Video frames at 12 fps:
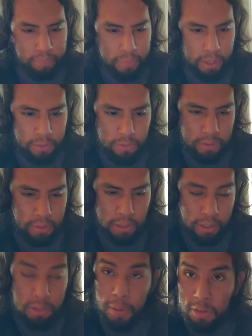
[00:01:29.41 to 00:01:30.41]
Not doing it.
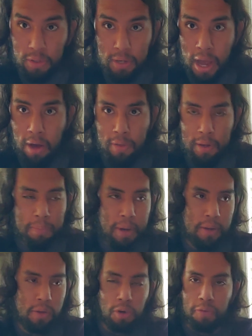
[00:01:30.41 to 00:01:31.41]
Especially now that
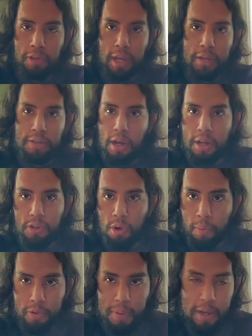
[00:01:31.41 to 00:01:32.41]
my Trophy Kangaskhan's
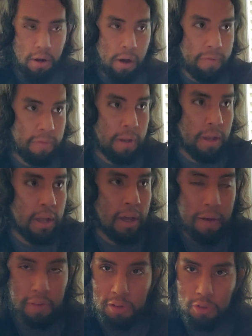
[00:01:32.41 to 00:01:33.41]
almost paid off. I
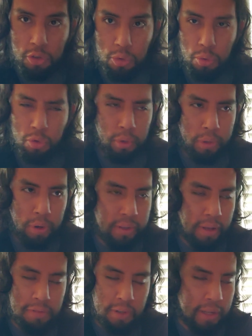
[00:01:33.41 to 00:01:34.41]
have like two, three grand
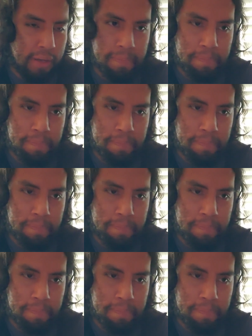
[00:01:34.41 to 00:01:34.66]
left on that.